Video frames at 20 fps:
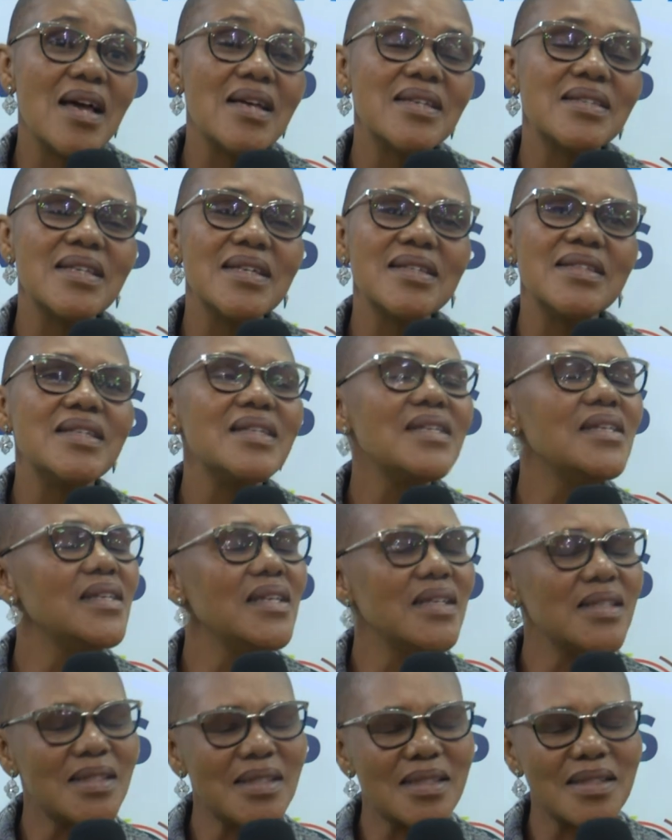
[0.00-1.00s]
I said,
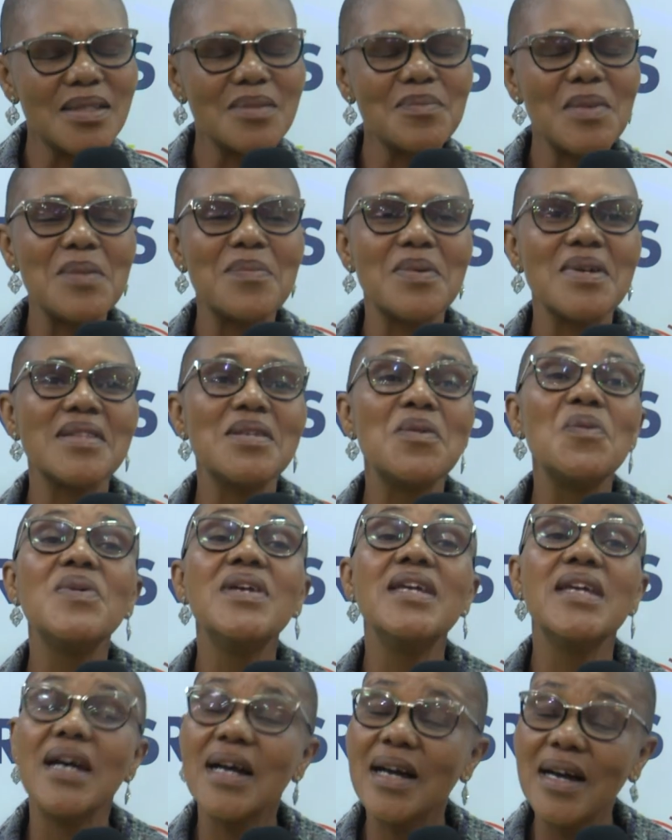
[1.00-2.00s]
yes, my brother,
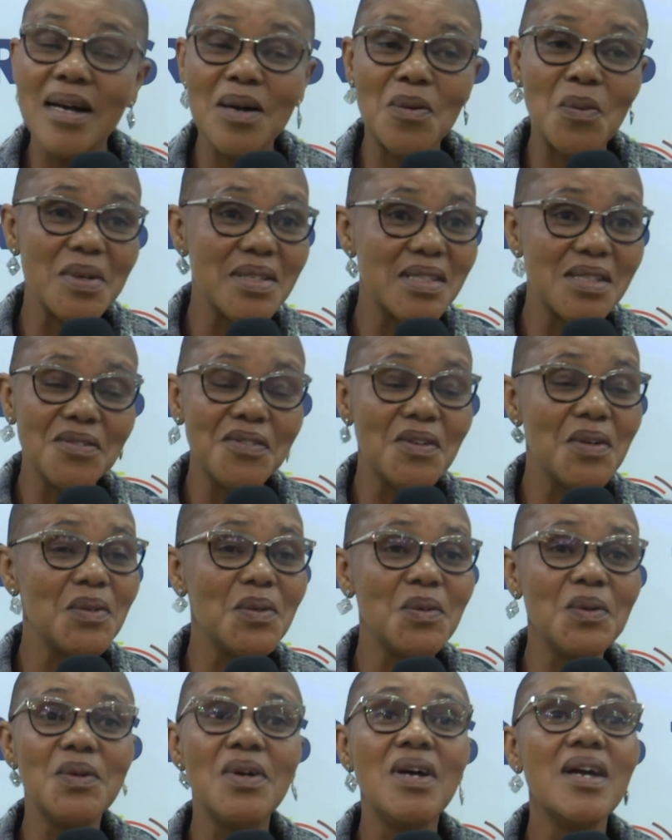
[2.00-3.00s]
we are waiting for
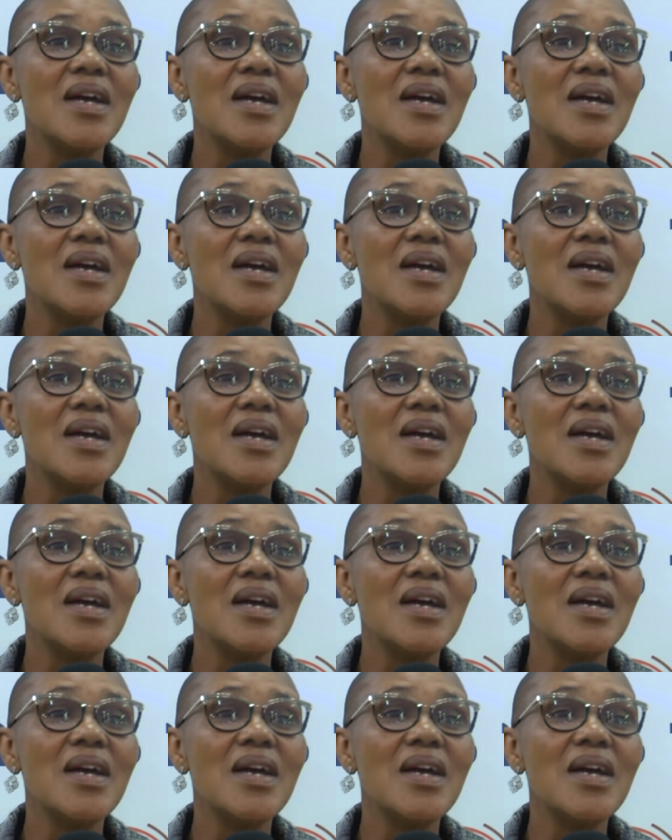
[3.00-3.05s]
you.